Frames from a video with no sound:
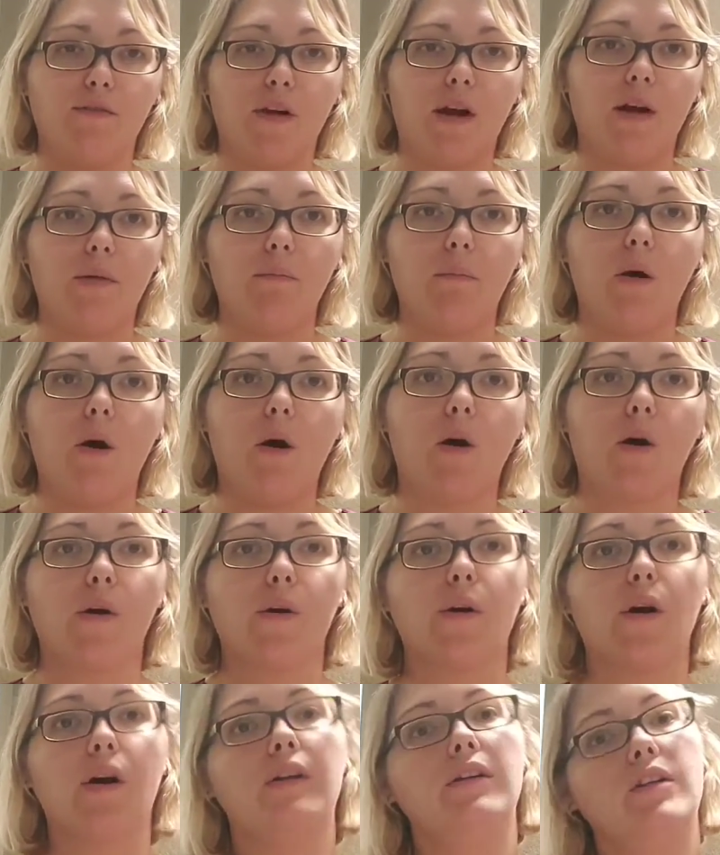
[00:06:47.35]
from
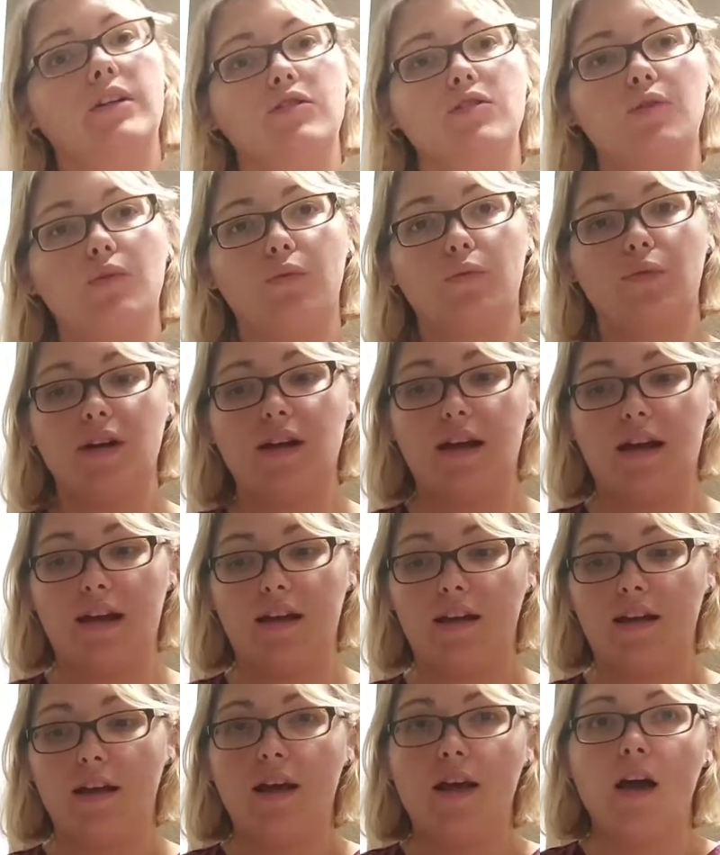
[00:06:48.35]
our initial reading,